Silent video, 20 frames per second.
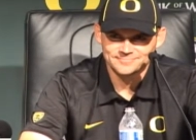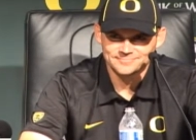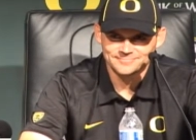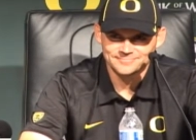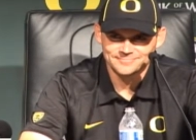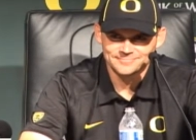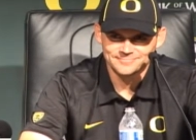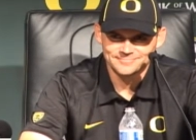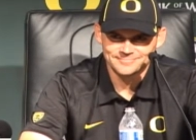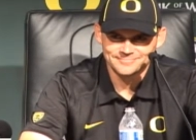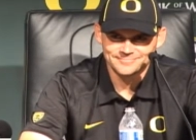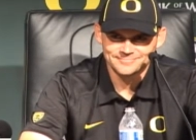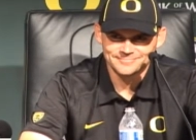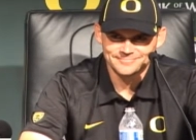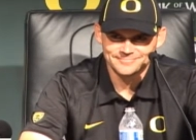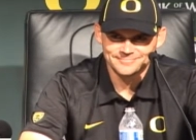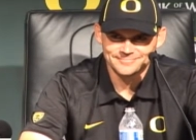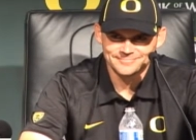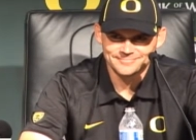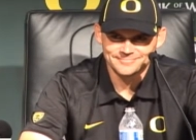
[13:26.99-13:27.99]

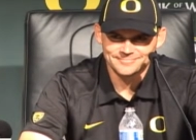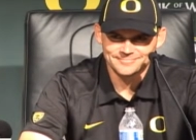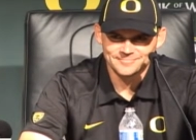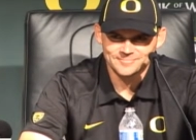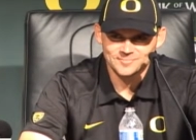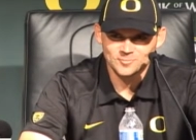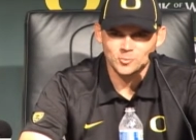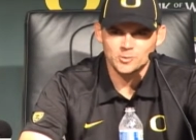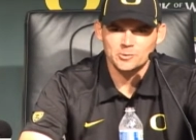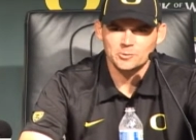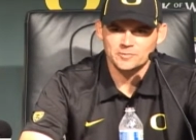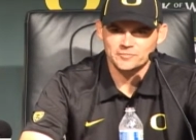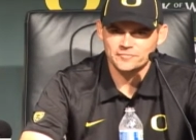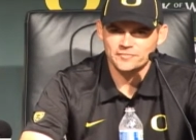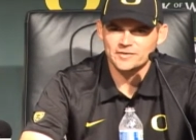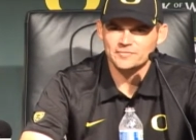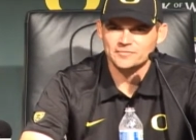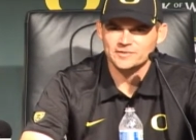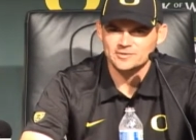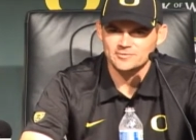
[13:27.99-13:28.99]

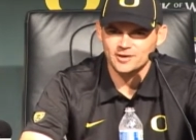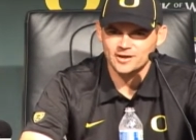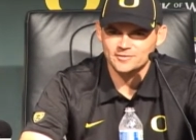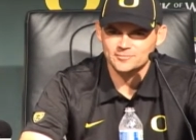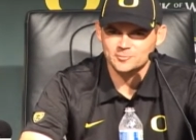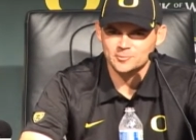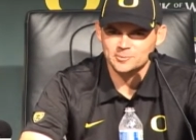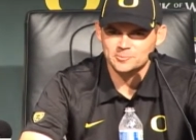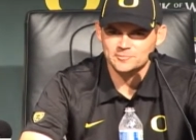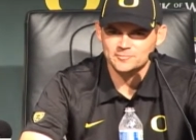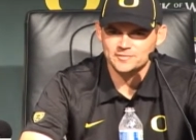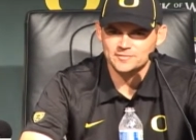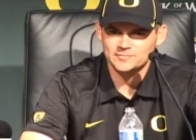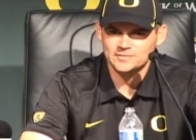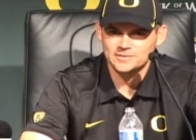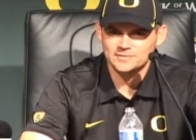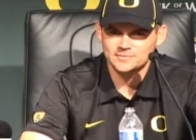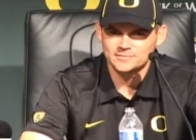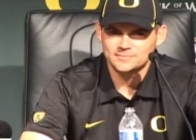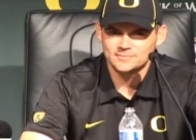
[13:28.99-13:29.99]
2150, right?
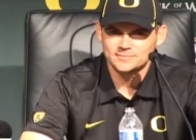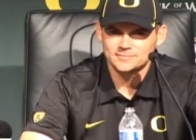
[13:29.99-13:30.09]
2150?